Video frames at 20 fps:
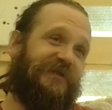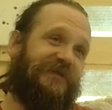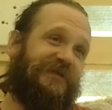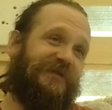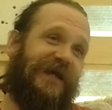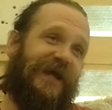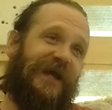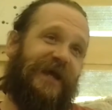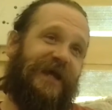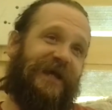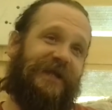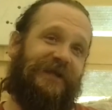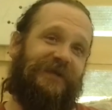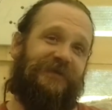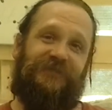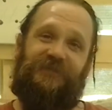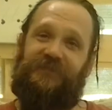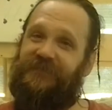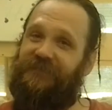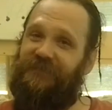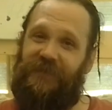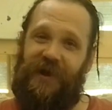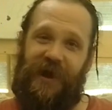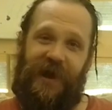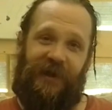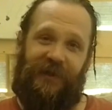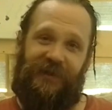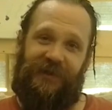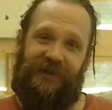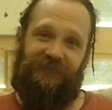And I'm just
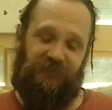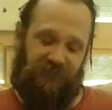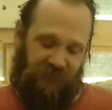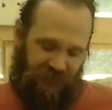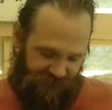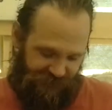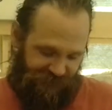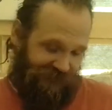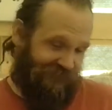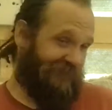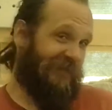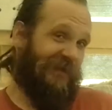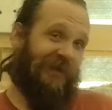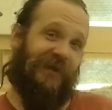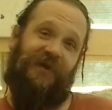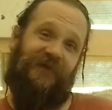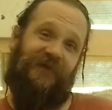saying, Miley,